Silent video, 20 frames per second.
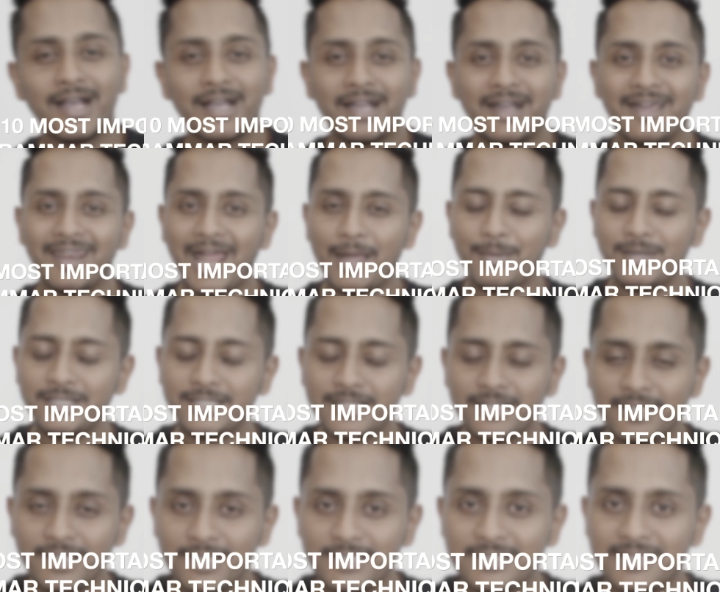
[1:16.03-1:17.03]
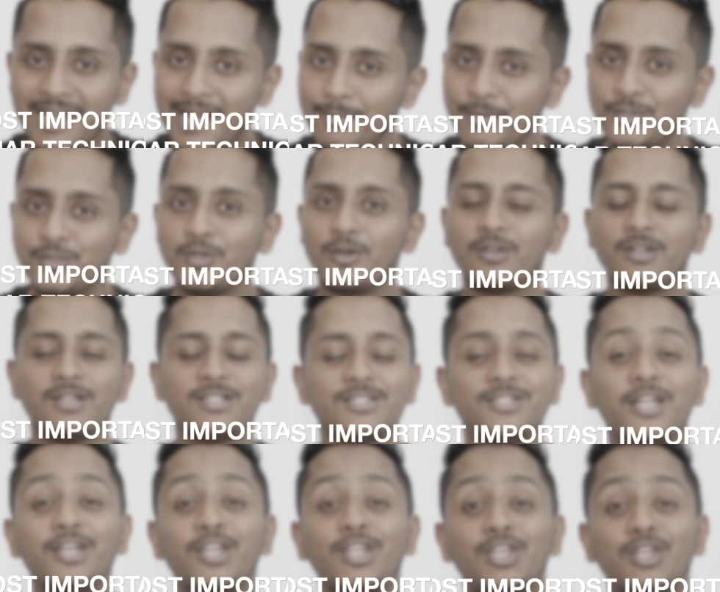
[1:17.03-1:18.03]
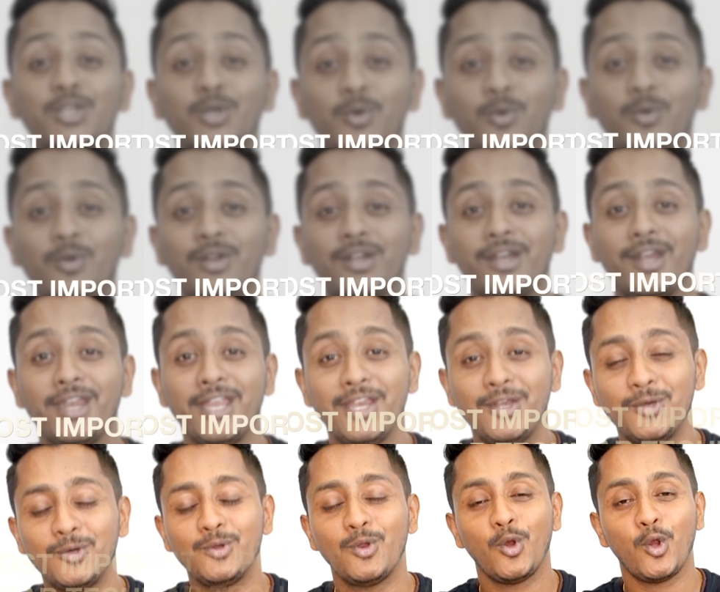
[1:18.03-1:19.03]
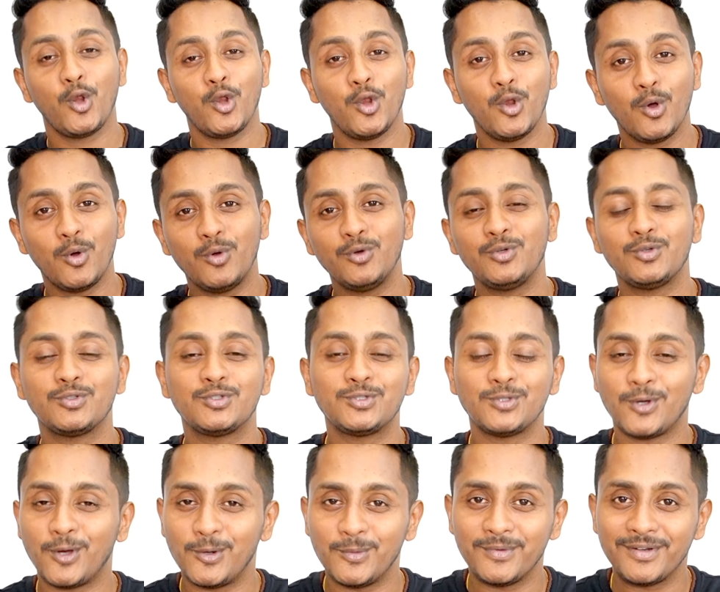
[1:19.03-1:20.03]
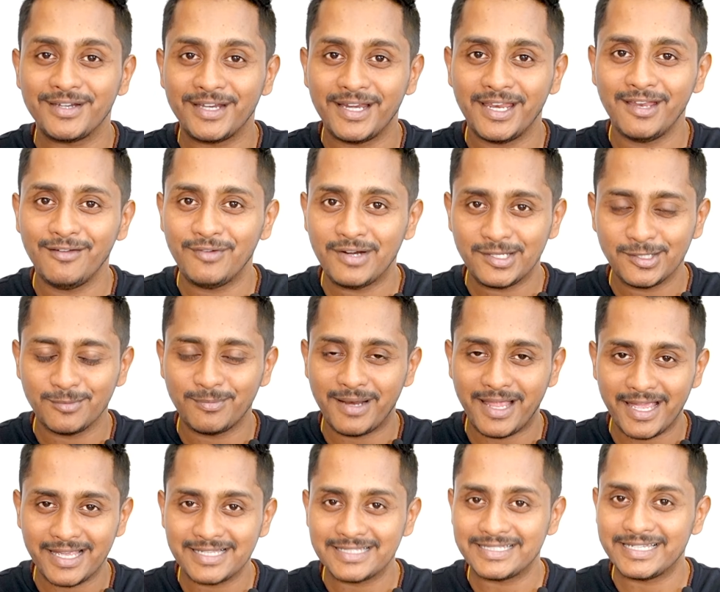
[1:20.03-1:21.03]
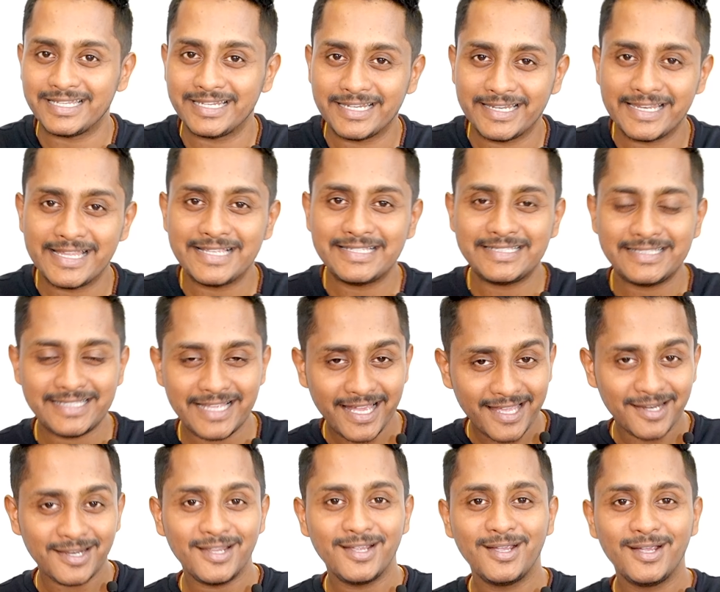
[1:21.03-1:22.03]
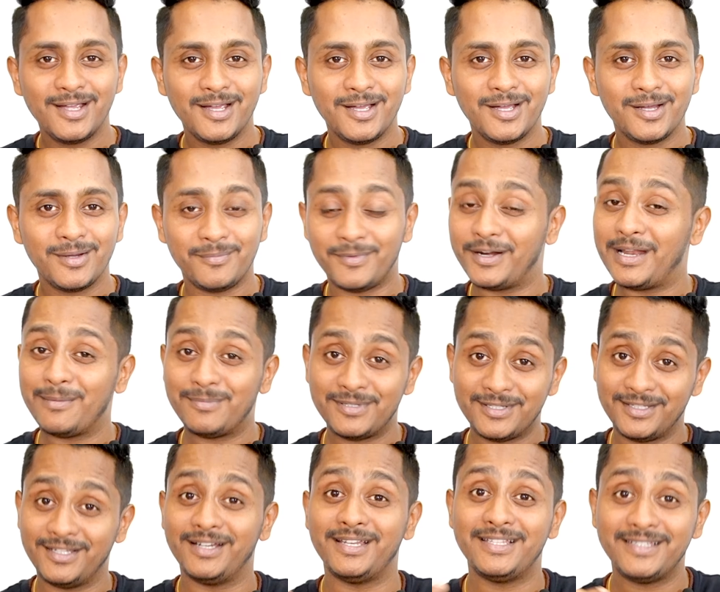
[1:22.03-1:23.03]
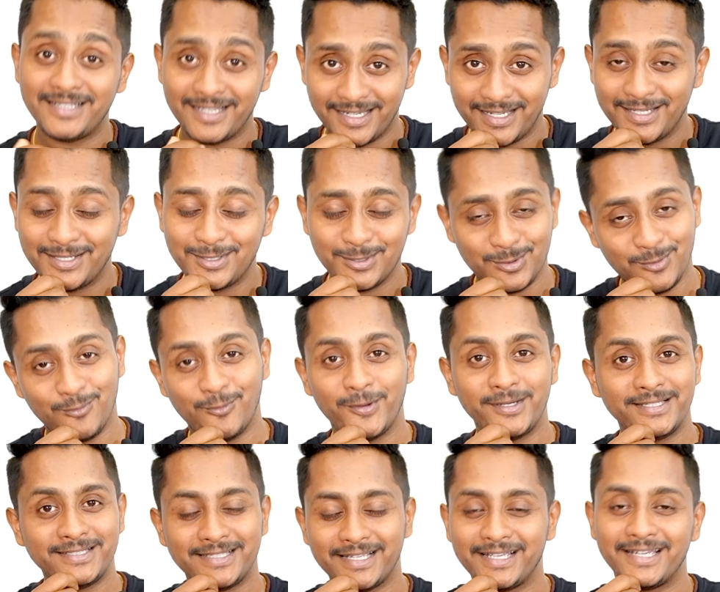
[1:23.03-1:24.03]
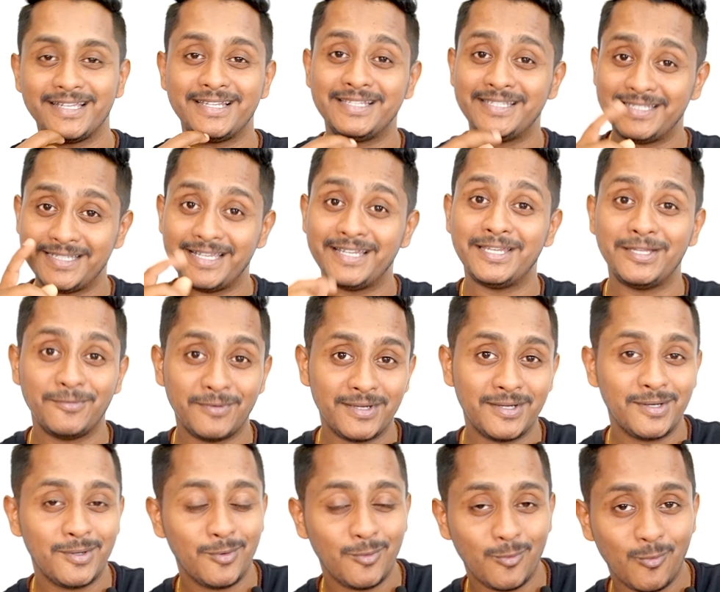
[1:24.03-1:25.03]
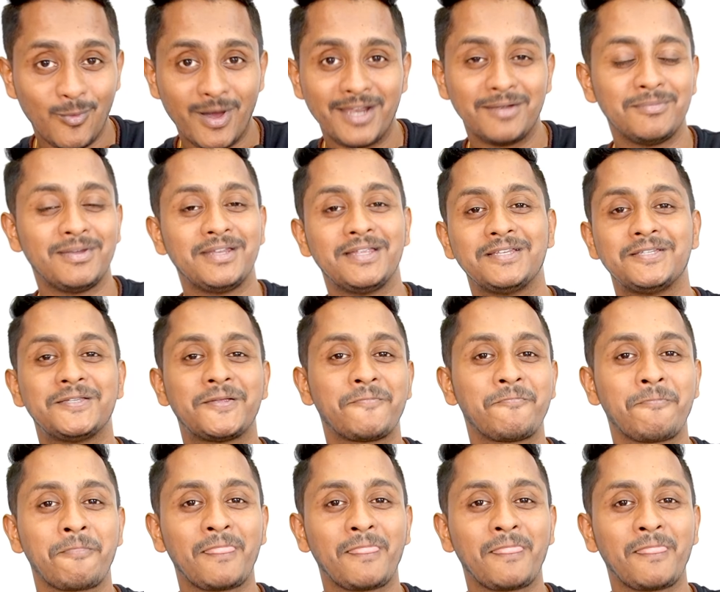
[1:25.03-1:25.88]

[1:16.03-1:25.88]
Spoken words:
grammar techniques, grammar shortcuts that you need to know to solve reading fill in the blanks in less than perhaps 30 seconds, 40 seconds, and even 1 minute.